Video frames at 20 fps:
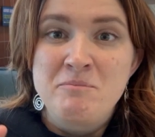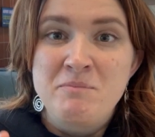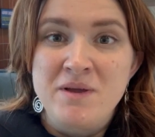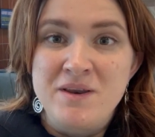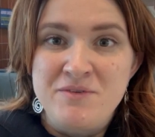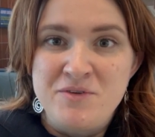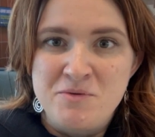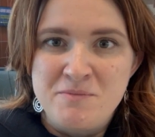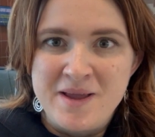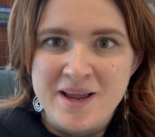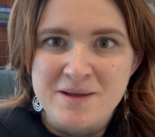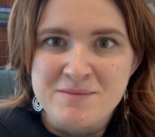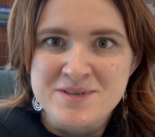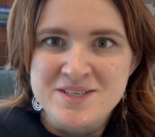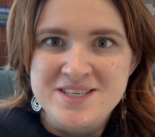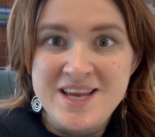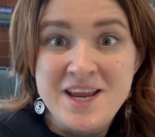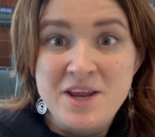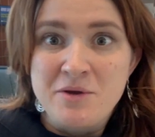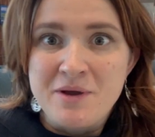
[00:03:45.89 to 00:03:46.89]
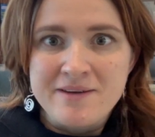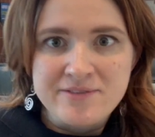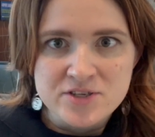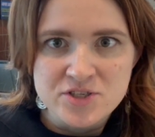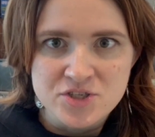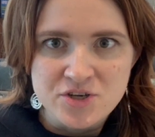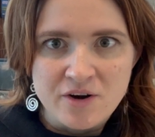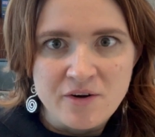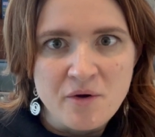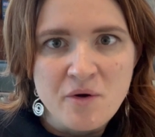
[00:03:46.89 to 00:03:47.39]
but if you make a mistake, you have to
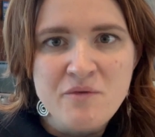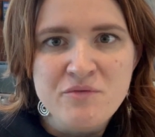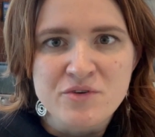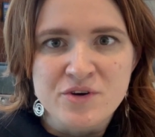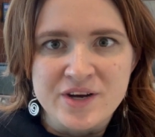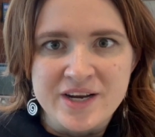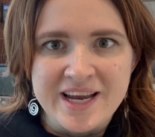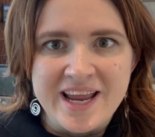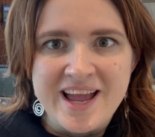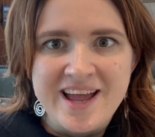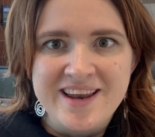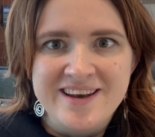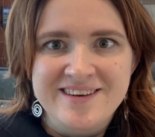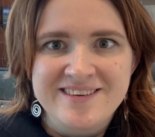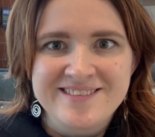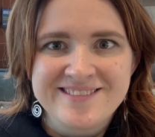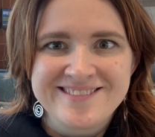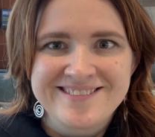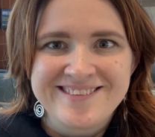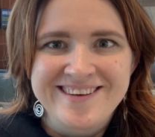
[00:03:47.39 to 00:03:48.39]
start over again,